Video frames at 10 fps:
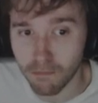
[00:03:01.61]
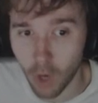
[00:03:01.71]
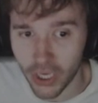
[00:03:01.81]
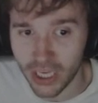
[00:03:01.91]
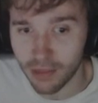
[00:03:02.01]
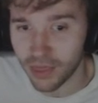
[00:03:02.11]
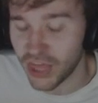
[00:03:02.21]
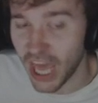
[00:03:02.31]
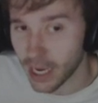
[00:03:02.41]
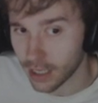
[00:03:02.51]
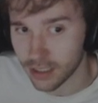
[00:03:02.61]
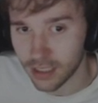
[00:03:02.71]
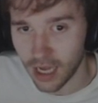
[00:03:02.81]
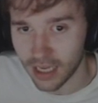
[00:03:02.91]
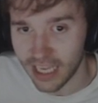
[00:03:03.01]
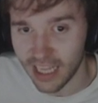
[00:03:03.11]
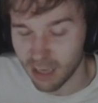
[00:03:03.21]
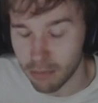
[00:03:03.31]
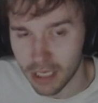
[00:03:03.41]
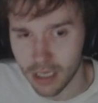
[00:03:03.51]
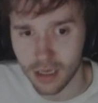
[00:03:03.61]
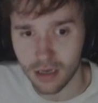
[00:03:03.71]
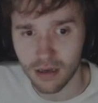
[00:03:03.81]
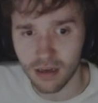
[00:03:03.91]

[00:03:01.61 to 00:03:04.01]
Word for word: demonic thing and start killing me.